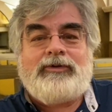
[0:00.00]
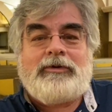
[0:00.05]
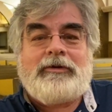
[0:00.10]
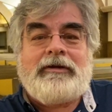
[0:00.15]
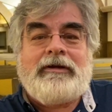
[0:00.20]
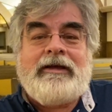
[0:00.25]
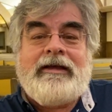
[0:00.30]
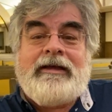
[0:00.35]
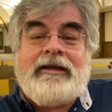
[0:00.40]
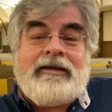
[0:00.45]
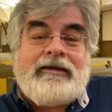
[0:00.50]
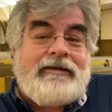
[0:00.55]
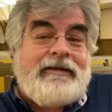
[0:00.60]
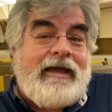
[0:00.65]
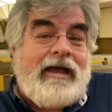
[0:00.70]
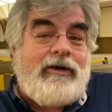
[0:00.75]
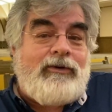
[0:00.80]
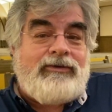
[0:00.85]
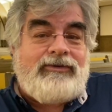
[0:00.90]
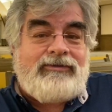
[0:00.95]
or
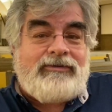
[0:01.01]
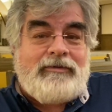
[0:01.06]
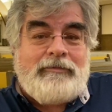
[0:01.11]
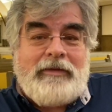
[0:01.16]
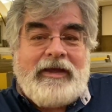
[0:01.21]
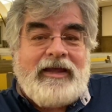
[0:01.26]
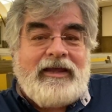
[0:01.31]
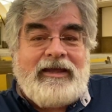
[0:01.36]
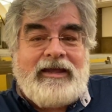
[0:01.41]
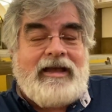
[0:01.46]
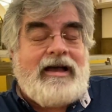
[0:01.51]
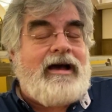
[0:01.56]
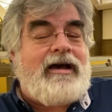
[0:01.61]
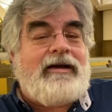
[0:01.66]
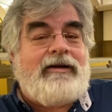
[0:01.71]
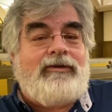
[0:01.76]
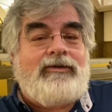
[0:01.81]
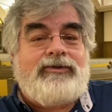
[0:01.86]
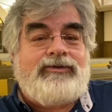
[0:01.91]
now it's the baking aisle.